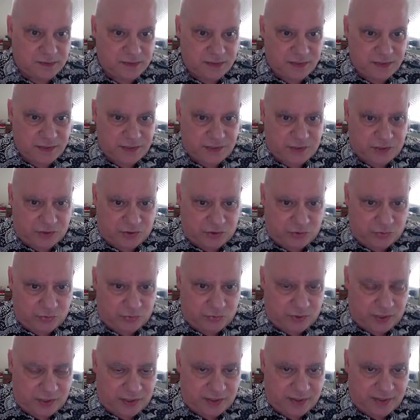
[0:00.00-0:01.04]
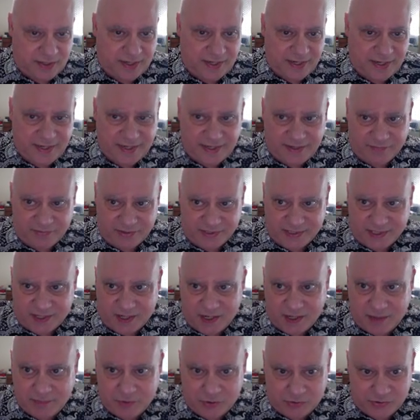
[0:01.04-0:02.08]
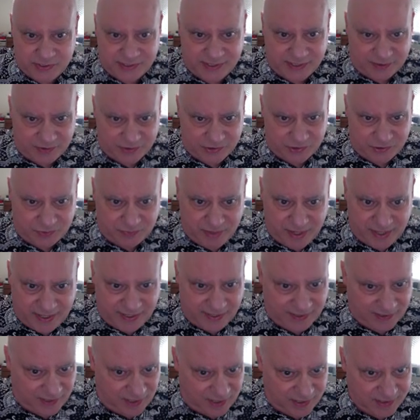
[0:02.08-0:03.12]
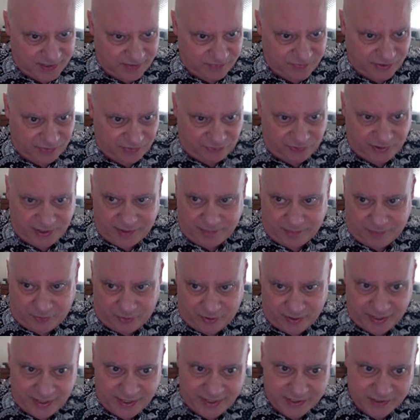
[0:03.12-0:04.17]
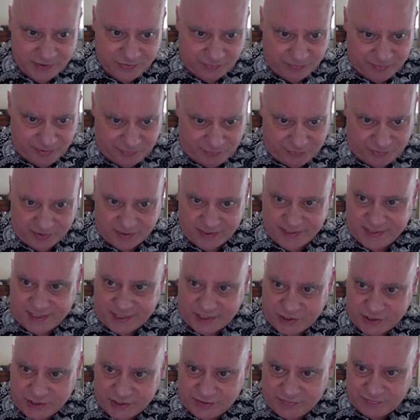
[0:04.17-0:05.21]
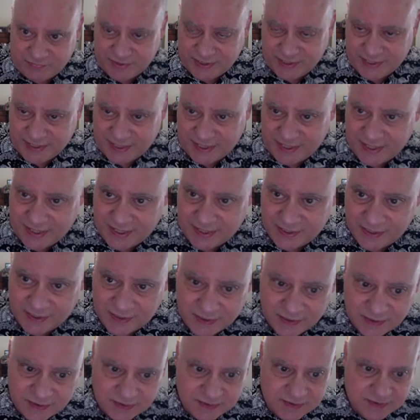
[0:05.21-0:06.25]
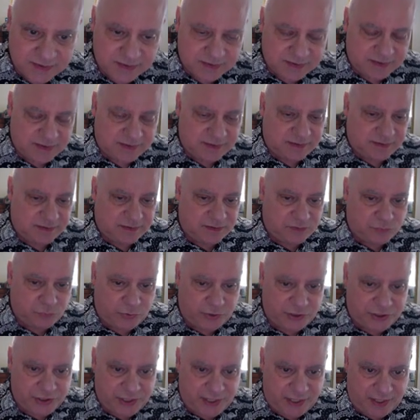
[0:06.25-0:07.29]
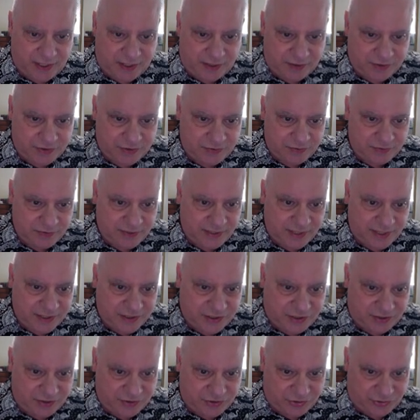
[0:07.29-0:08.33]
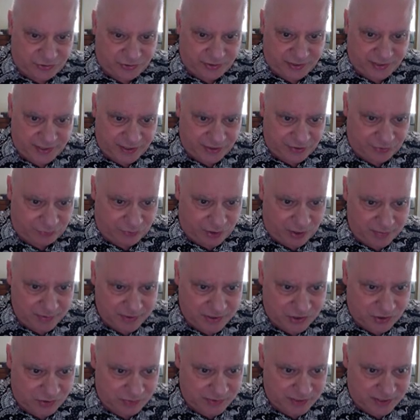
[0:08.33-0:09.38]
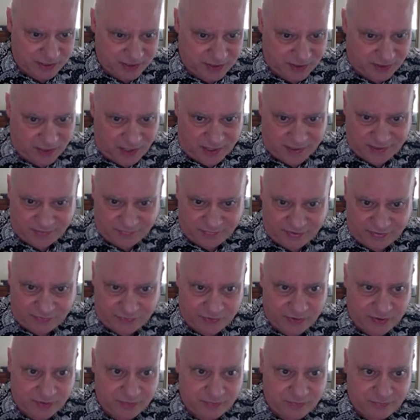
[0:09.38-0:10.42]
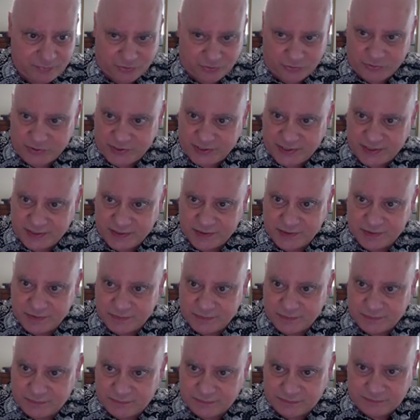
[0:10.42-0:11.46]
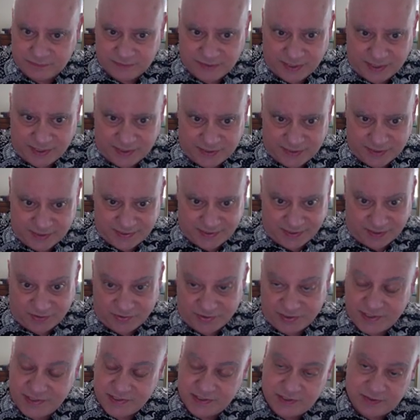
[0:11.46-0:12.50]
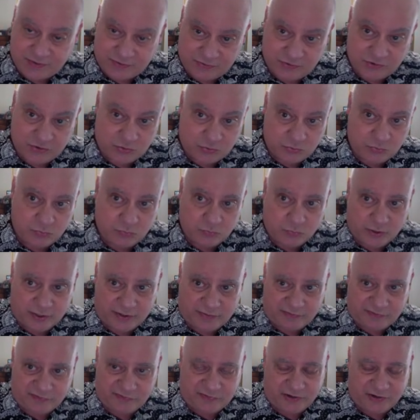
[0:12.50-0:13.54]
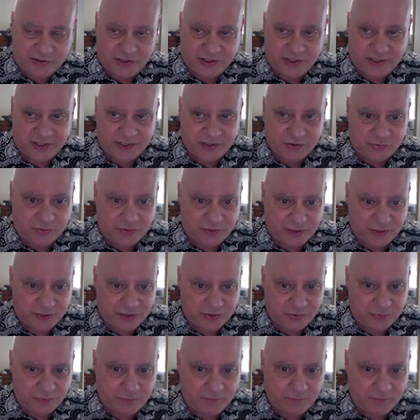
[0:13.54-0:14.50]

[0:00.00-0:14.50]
So at any given time, your cells are making lots of different mRNAs from different sections of the DNA, which they can turn in the ribosomes into lots of different proteins that the cell needs to do whatever function it's going to do.